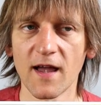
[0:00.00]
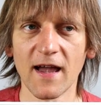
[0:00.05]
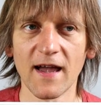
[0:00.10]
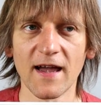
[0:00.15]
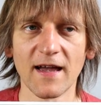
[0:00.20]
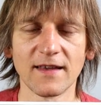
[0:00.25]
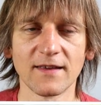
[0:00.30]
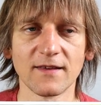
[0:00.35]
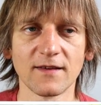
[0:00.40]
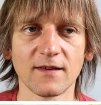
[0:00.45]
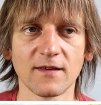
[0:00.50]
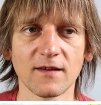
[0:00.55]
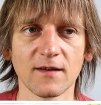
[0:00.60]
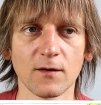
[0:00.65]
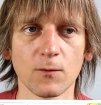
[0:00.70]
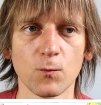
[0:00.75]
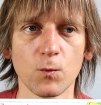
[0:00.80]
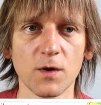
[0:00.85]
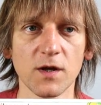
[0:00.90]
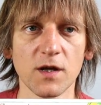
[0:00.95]
and
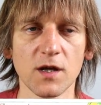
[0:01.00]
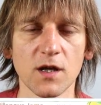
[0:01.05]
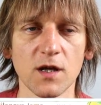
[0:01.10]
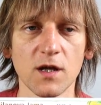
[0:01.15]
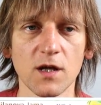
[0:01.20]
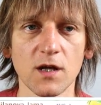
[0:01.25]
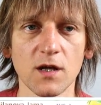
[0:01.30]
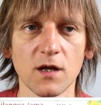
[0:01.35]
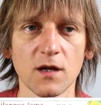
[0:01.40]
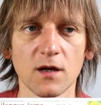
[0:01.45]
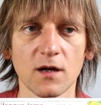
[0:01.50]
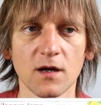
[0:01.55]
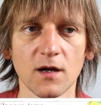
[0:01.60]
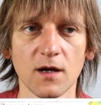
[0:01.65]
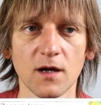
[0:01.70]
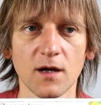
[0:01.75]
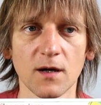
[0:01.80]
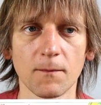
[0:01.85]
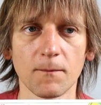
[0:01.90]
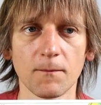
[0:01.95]
we
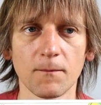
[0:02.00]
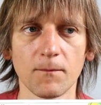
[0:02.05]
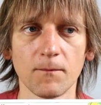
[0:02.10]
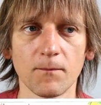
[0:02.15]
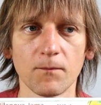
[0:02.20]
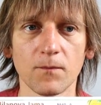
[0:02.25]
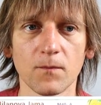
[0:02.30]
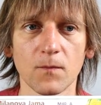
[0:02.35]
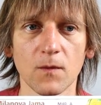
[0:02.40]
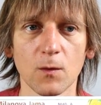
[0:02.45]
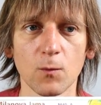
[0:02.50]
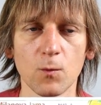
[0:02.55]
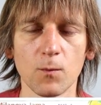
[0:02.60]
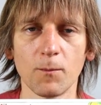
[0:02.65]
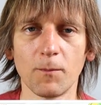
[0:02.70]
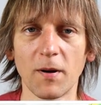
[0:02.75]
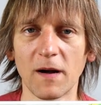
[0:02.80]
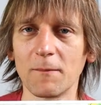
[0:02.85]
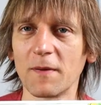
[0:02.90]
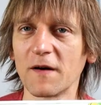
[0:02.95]
um,
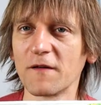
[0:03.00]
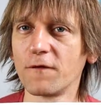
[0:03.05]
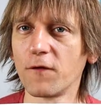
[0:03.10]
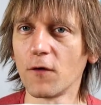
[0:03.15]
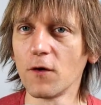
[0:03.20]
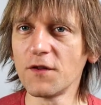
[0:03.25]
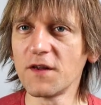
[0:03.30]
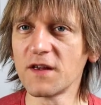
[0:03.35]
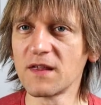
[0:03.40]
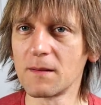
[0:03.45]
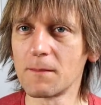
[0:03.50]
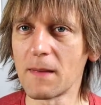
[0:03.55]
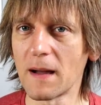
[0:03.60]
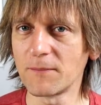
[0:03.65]
but by folding the